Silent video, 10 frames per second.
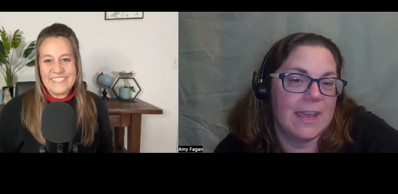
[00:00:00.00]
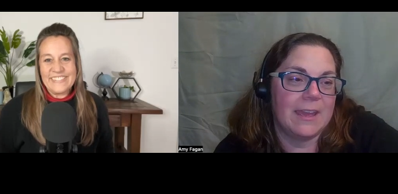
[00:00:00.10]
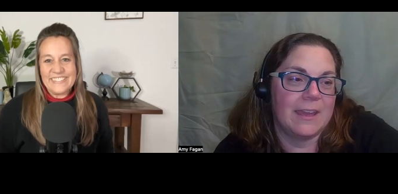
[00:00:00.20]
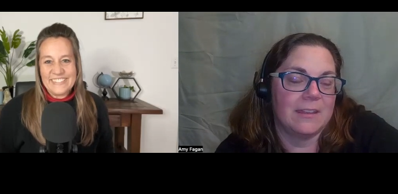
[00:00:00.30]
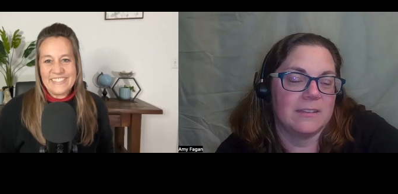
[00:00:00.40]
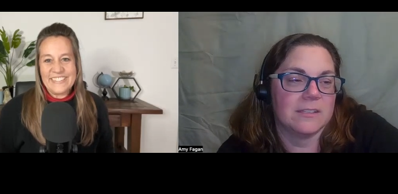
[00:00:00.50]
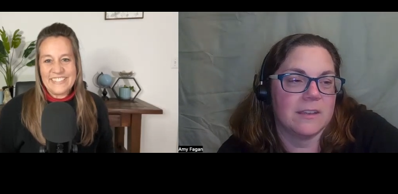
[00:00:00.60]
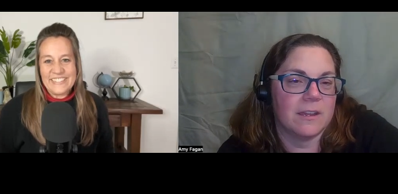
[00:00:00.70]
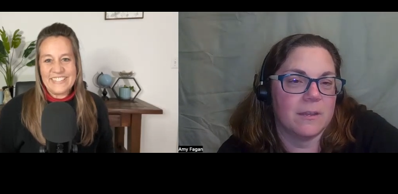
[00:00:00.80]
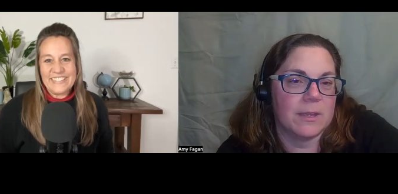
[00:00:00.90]
Speaker 1: And
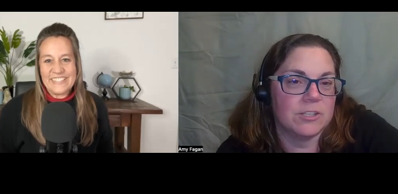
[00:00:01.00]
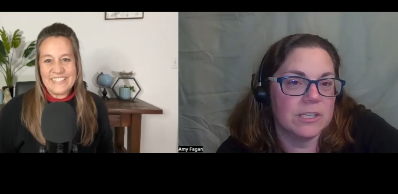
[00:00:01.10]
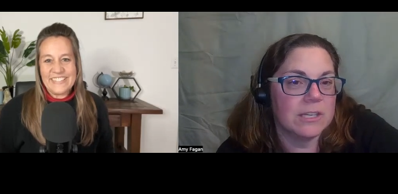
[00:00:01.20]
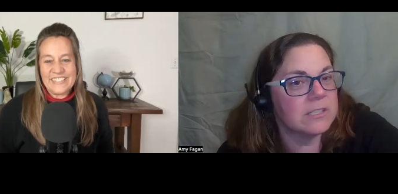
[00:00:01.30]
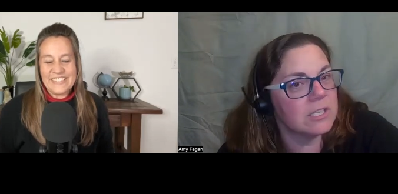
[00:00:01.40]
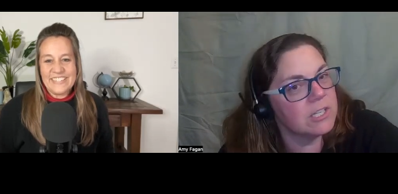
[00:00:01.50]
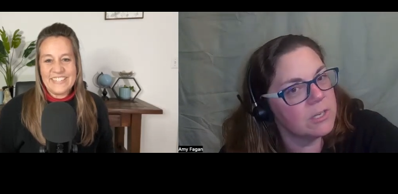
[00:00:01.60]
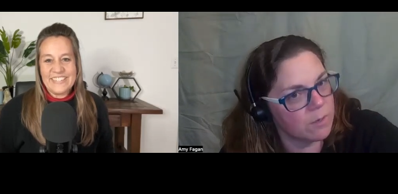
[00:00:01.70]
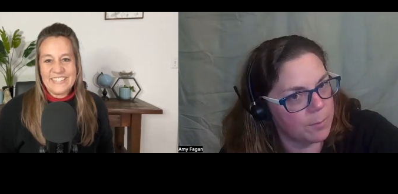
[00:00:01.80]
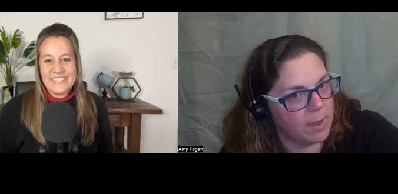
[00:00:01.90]
um, and she it's a
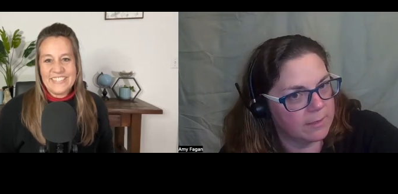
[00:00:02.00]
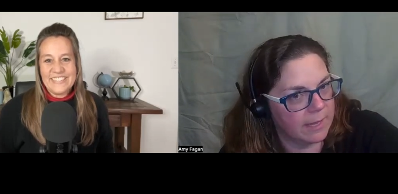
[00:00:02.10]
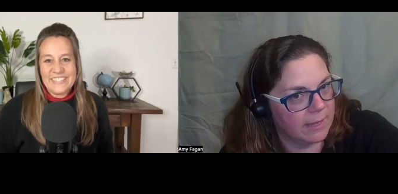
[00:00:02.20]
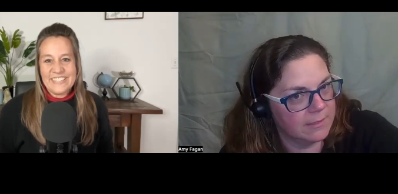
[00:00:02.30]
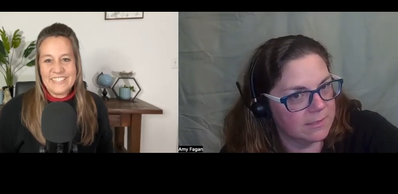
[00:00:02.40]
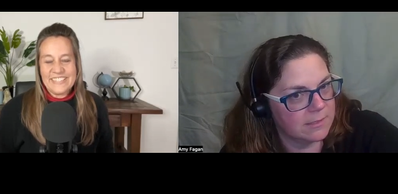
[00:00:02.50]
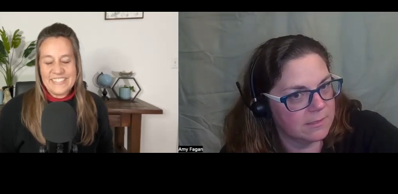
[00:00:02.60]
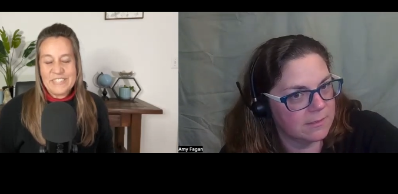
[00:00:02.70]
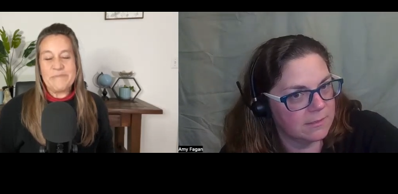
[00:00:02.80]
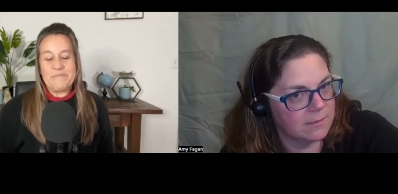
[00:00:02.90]
newer podcast.
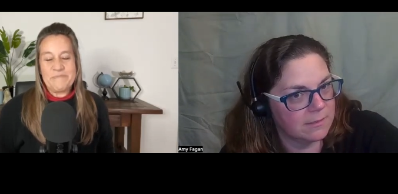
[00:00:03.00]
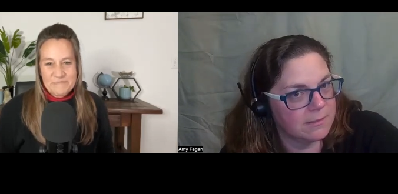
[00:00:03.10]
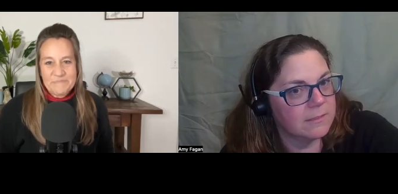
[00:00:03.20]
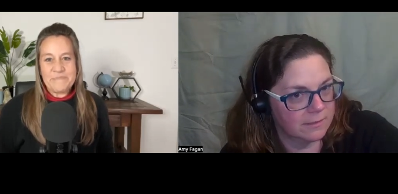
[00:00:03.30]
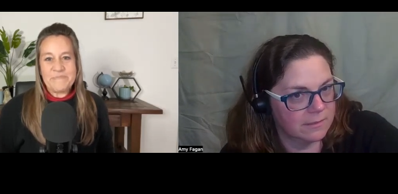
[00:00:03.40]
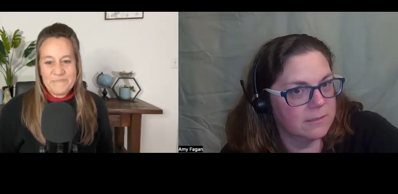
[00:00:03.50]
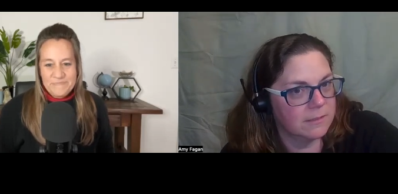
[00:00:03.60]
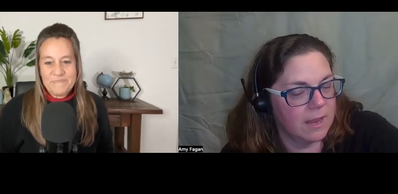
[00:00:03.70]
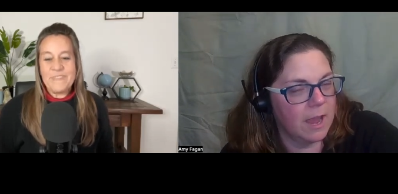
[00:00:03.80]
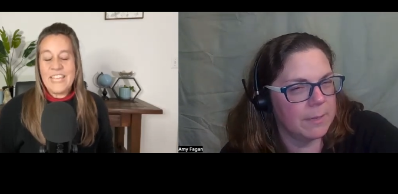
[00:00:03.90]

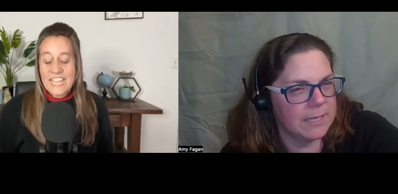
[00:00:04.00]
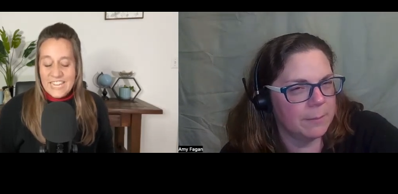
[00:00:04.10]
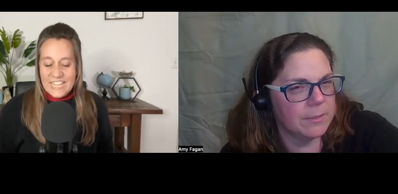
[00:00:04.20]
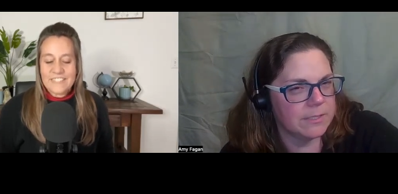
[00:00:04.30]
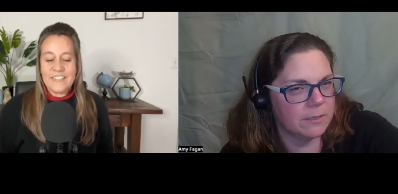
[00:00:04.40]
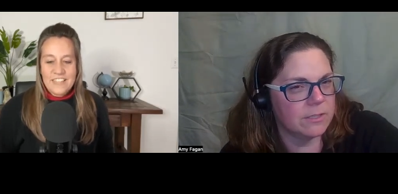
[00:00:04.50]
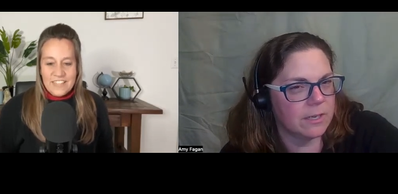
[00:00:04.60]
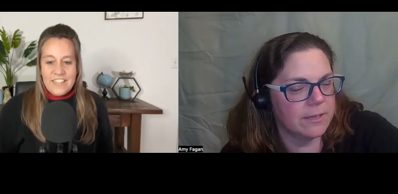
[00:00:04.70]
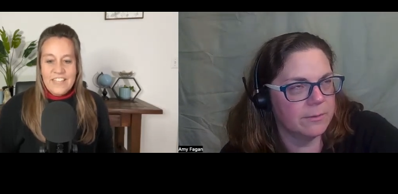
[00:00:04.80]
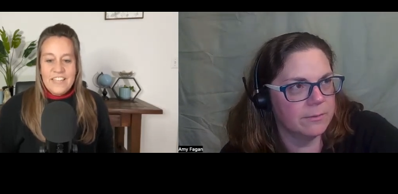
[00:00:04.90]
How many episodes
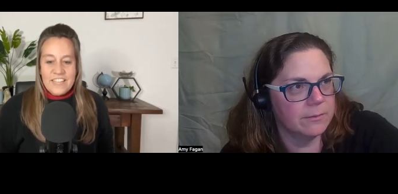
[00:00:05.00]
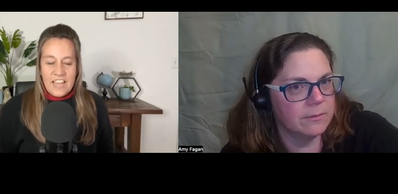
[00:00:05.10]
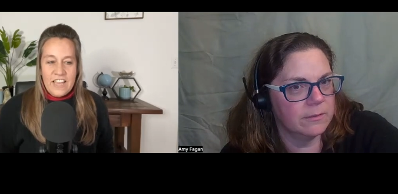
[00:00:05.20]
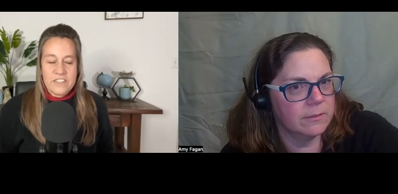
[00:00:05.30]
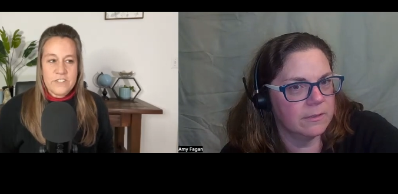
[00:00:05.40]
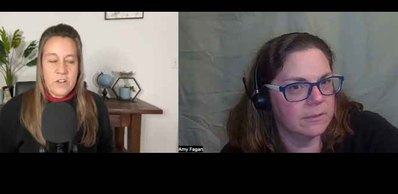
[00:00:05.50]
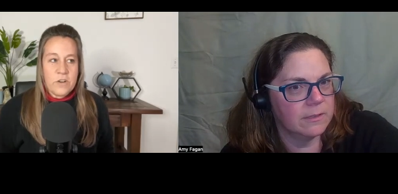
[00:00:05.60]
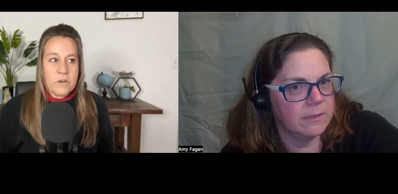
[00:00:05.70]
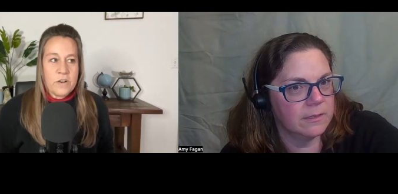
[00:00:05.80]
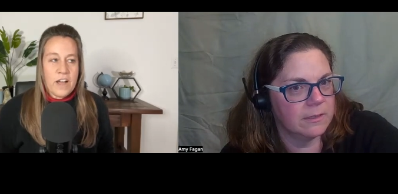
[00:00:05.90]
Speaker 2: are you? Yeah.
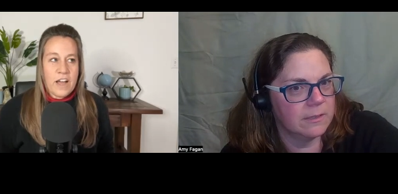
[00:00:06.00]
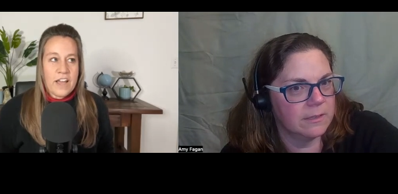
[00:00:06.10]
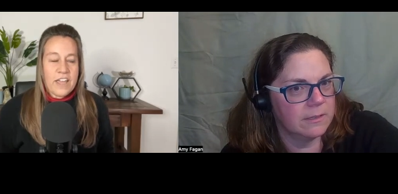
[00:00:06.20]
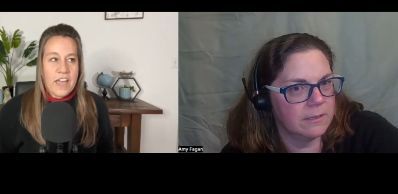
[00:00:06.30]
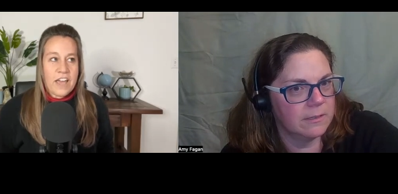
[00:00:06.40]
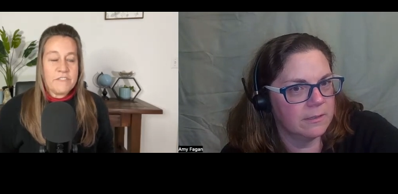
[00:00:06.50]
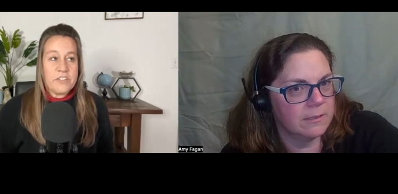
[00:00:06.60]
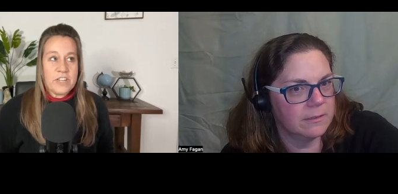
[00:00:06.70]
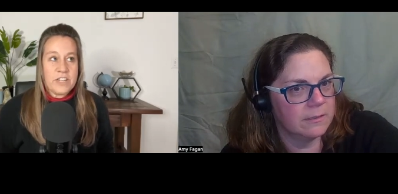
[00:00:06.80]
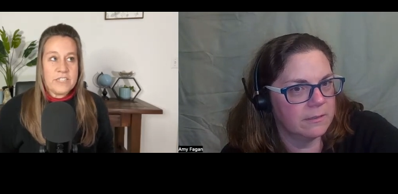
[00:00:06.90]
So I have
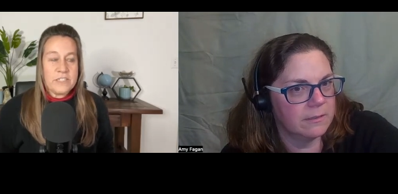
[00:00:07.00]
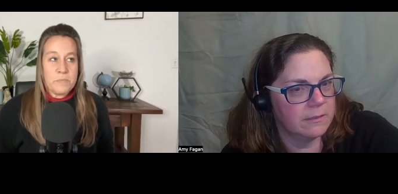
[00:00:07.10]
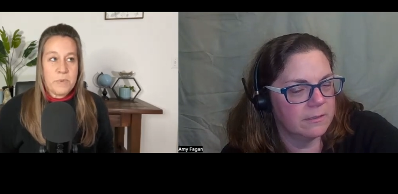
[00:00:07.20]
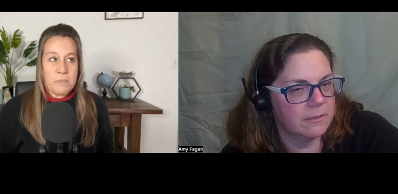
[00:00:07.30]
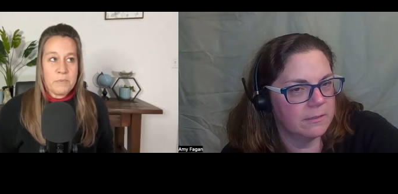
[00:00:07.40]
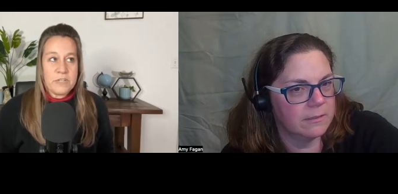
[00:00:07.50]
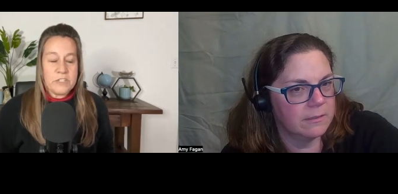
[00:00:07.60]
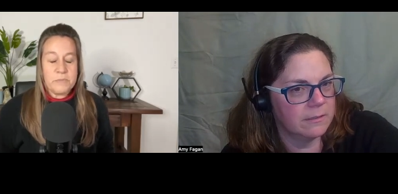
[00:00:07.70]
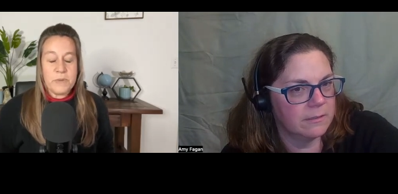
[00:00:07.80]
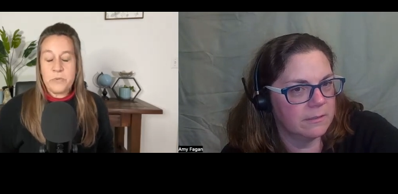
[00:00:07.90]
just
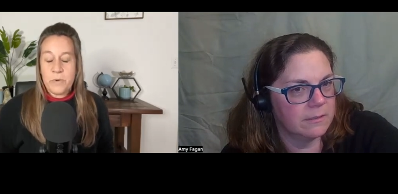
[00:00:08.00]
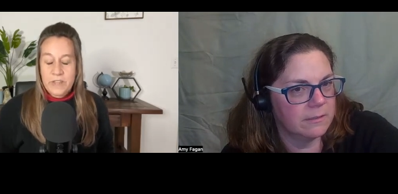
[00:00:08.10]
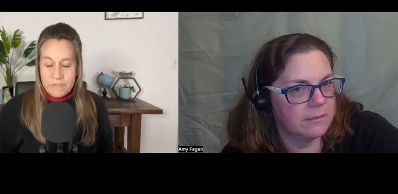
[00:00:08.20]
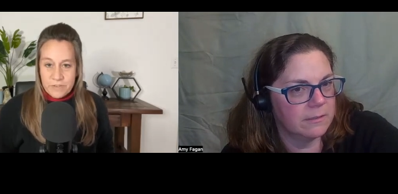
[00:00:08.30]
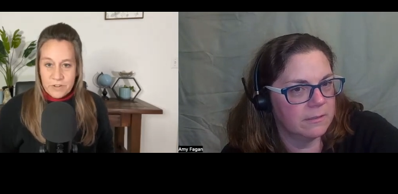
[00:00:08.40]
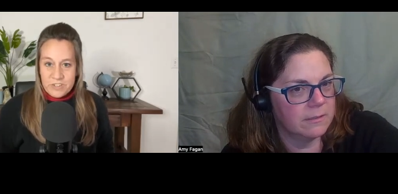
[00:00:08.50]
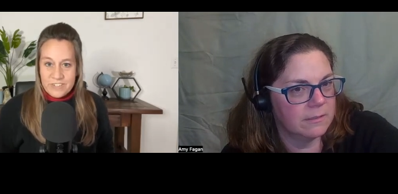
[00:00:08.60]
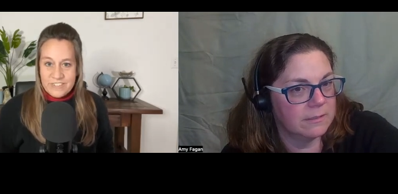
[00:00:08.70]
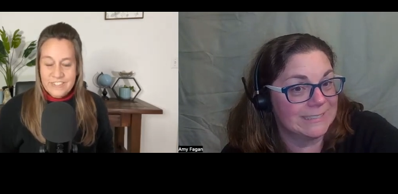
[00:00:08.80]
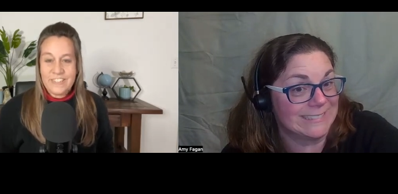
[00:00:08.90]
published my
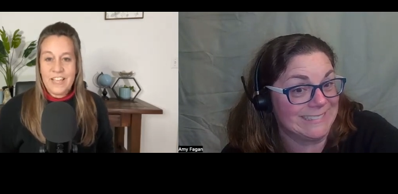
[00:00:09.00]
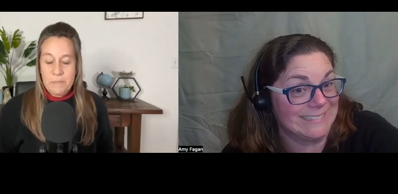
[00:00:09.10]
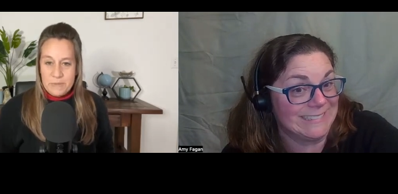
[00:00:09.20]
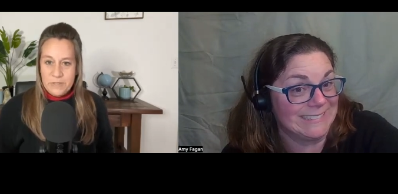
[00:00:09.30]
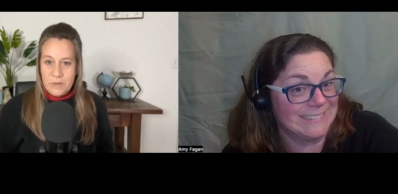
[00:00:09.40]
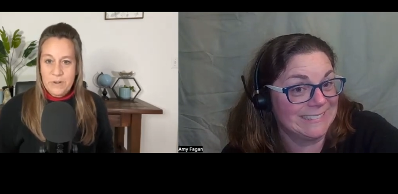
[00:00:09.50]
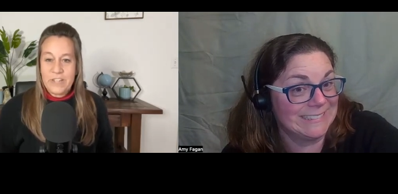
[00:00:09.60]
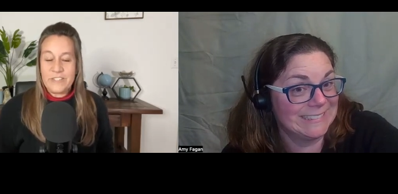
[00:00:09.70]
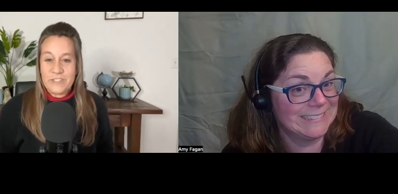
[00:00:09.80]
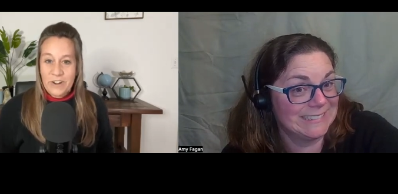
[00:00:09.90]
21st episode. I
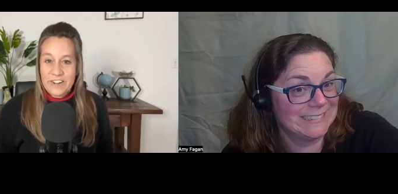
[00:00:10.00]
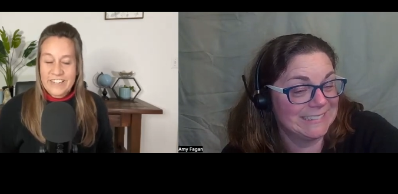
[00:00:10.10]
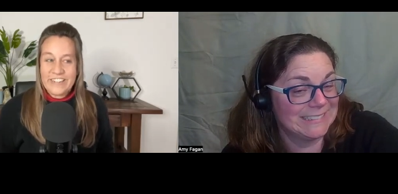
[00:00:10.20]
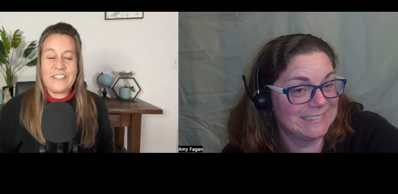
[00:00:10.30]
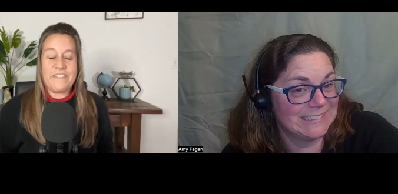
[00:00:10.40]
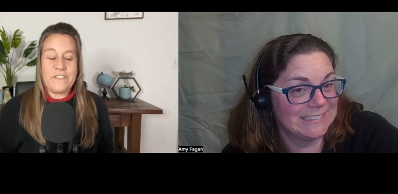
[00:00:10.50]
started at the